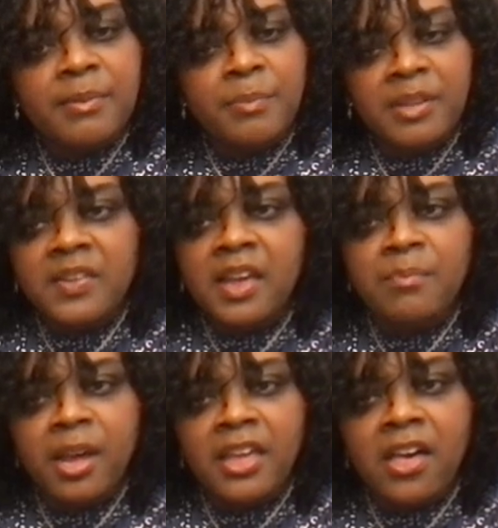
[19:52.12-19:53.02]
beside
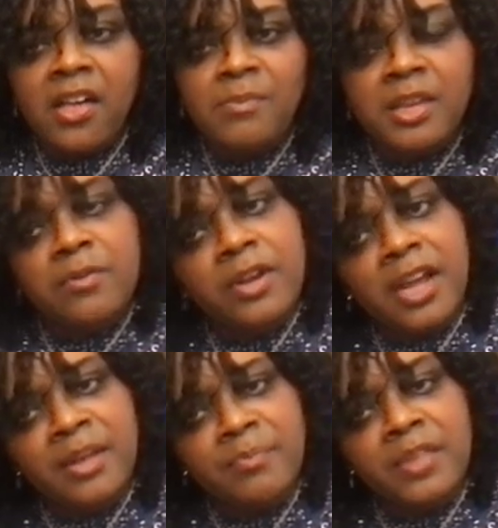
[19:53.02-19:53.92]
my combi when
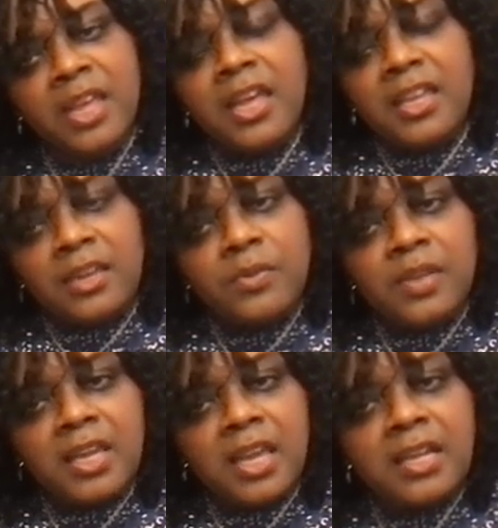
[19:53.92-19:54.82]
I'm
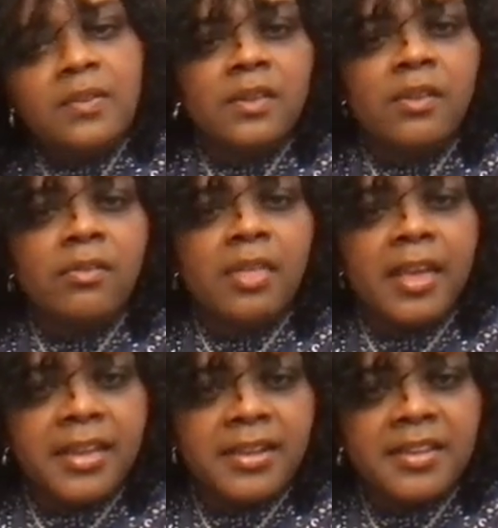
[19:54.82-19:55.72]
using it, so
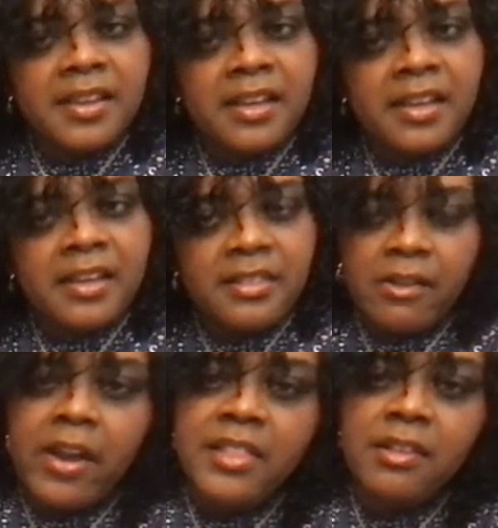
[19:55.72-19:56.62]
that
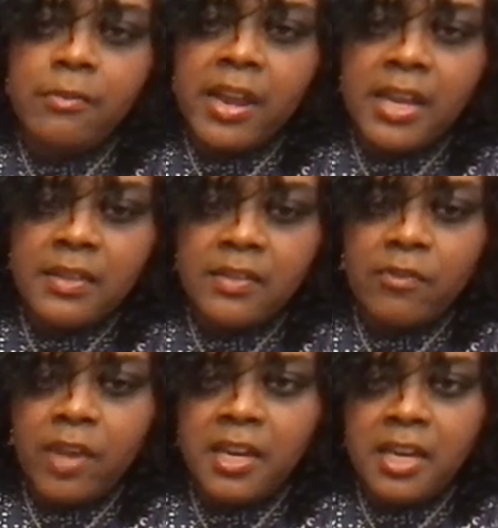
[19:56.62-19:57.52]
they're at the ready. So
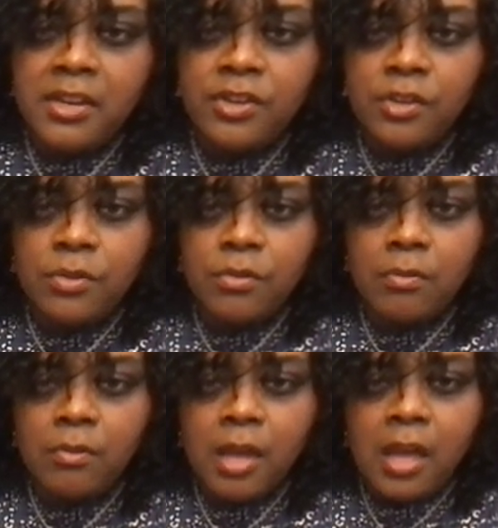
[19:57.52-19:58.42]
if I need
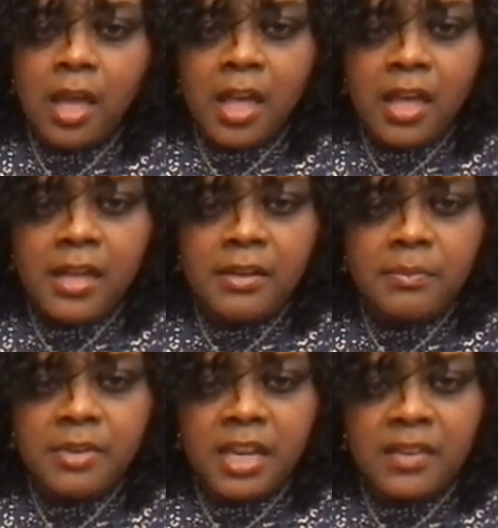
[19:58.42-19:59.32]
to
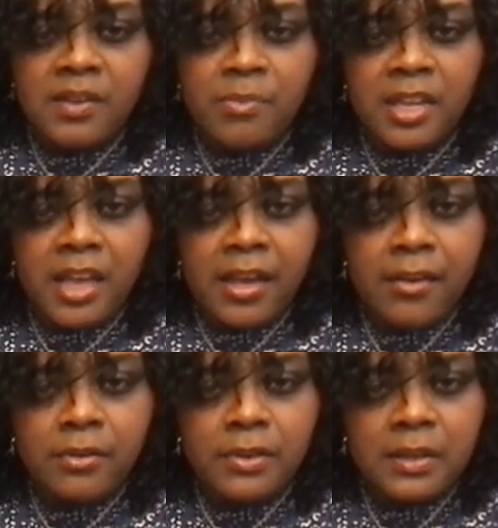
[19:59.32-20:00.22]
take something
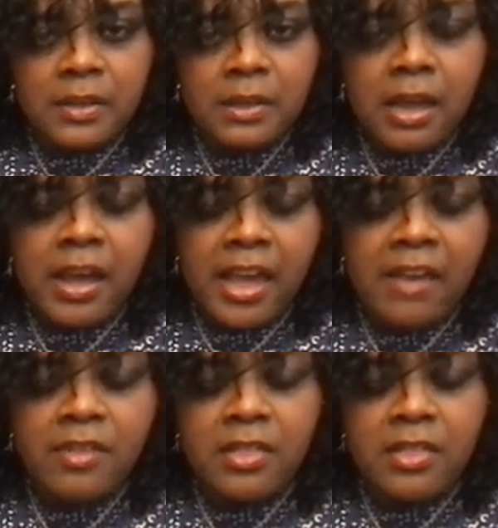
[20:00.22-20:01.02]
out, I have it